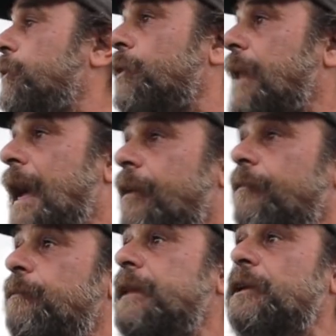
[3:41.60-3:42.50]
You'll
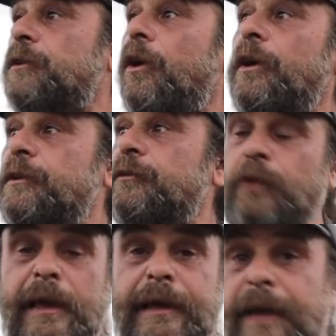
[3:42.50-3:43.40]
have these cars,
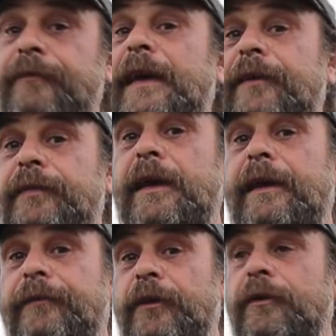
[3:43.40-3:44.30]
if
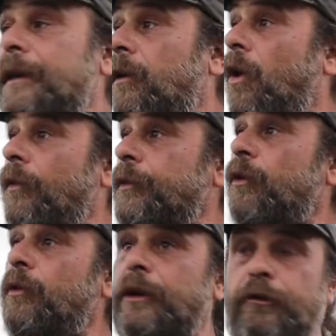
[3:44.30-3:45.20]
they're on the
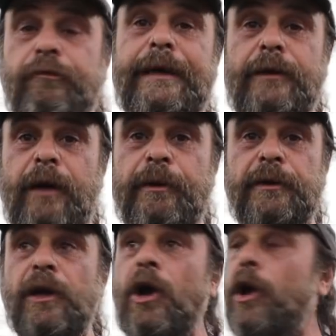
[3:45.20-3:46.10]
road in great
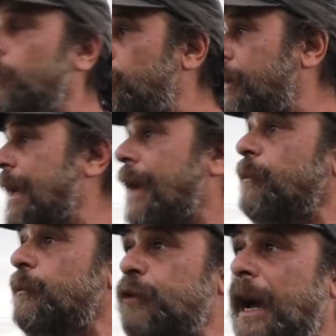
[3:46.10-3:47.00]
numbers, you're going to have
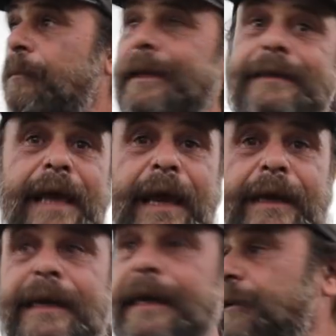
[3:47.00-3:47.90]
them dropping dead
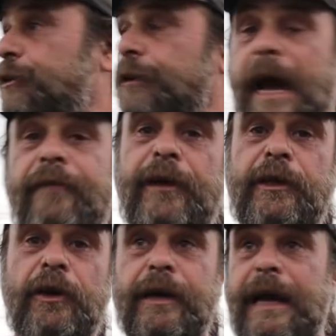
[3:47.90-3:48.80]
in traffic.
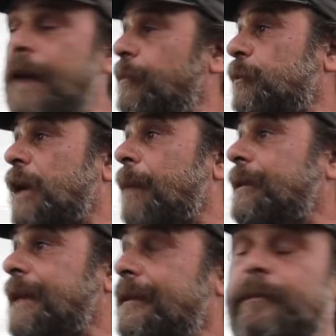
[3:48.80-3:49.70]
You're going to have them
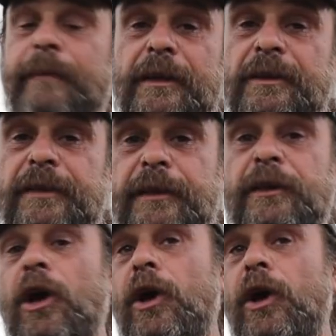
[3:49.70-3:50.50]
dropping dead in the middle of cities.